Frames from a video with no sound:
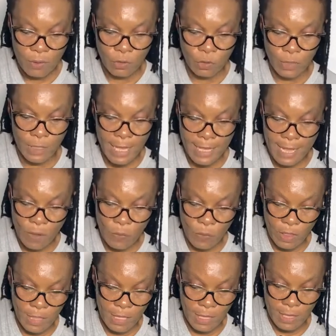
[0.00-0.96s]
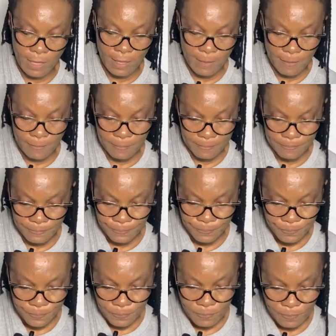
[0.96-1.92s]
together with the
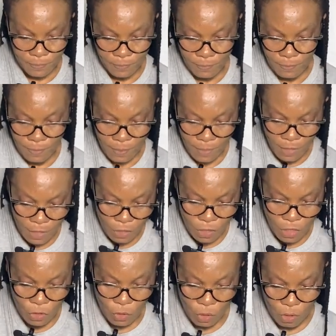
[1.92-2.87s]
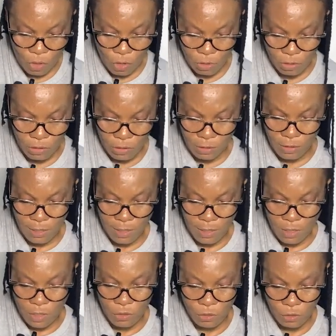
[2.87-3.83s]
yogurt.
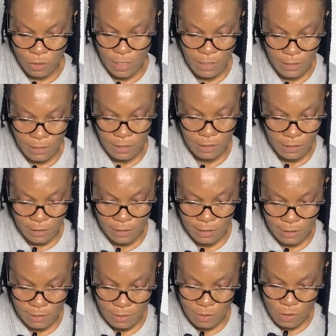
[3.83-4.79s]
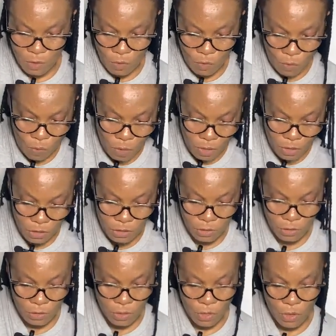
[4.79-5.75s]
So this is what
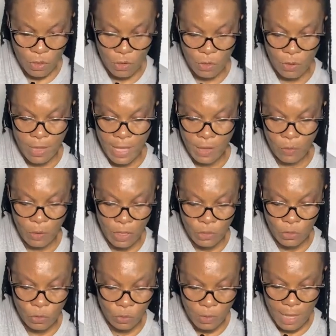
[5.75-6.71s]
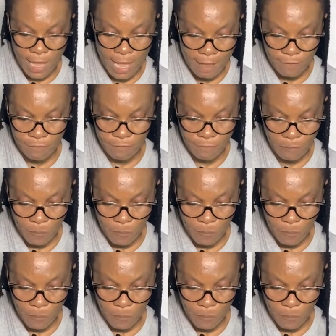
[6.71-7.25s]
you are going to have.